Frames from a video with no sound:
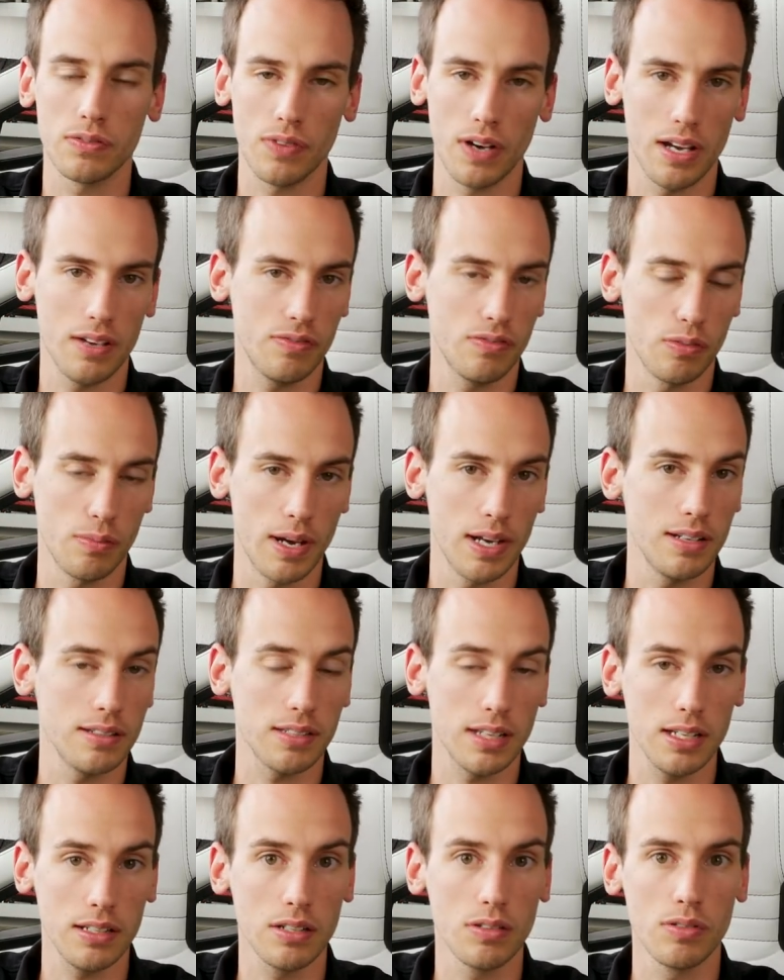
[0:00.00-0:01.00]
5 or minus
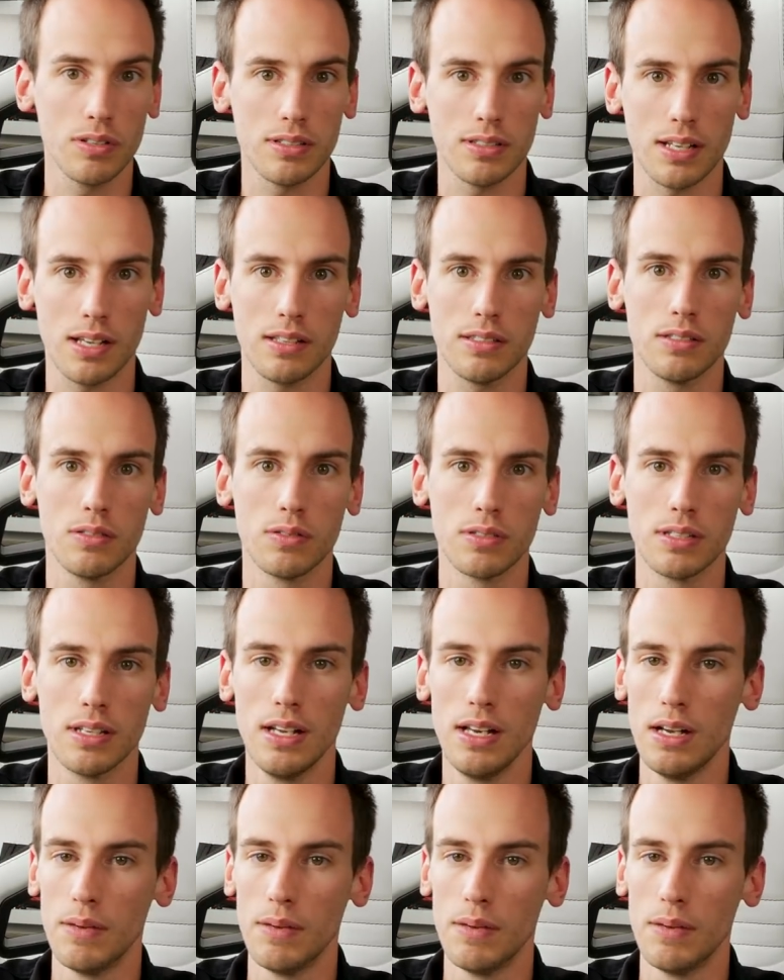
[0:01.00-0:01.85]
8 degrees Celsius,